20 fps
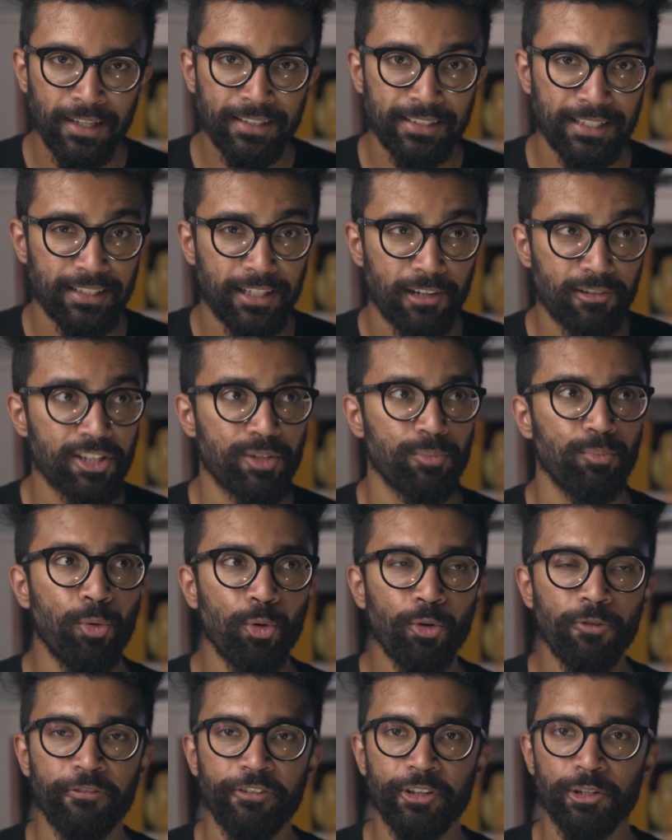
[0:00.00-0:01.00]
then there is
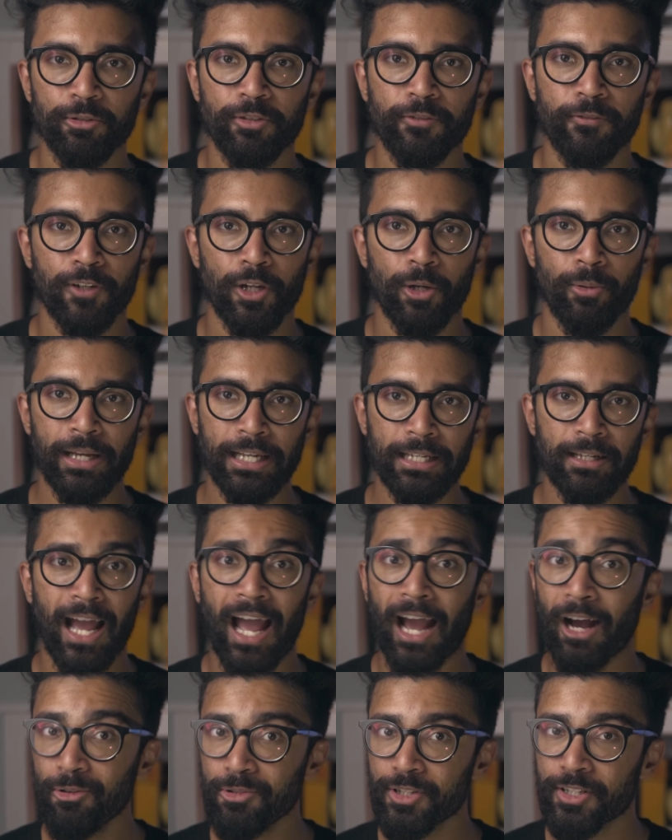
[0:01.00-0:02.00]
more field flowing
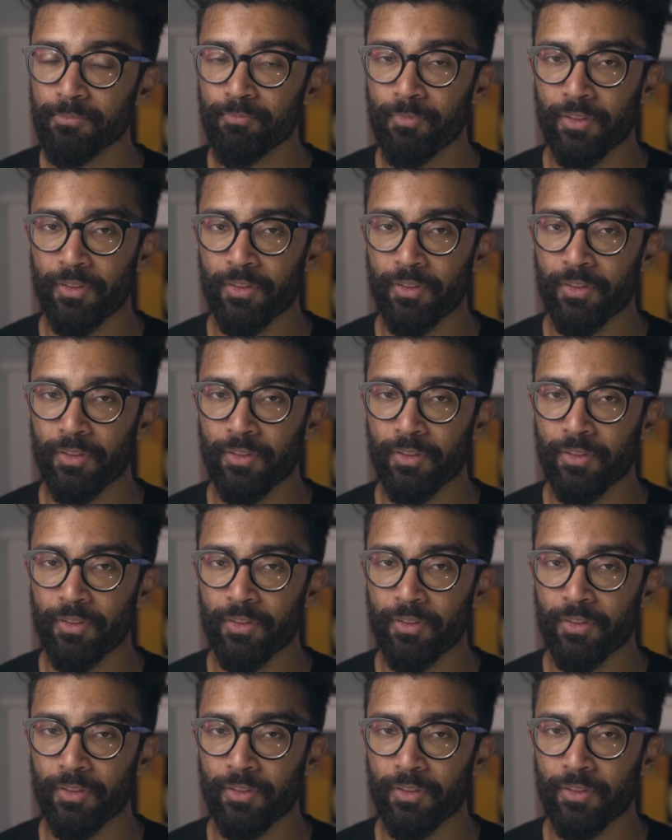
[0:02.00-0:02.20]
out